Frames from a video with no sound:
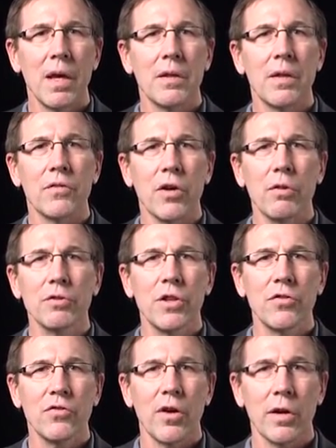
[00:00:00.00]
The
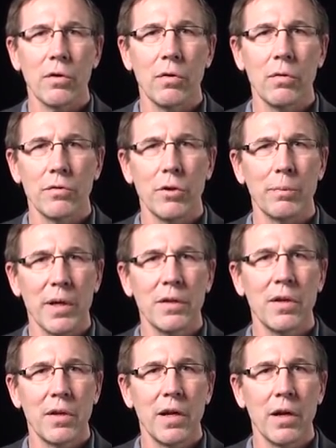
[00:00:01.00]
intelligence cycle
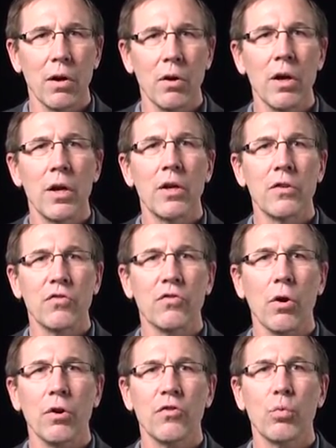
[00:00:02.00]
depicted here
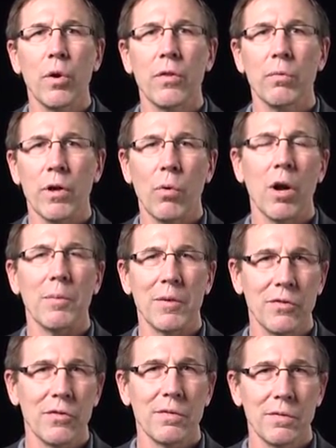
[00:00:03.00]
starts with
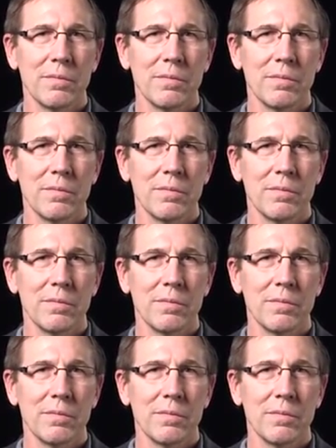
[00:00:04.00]
requirements.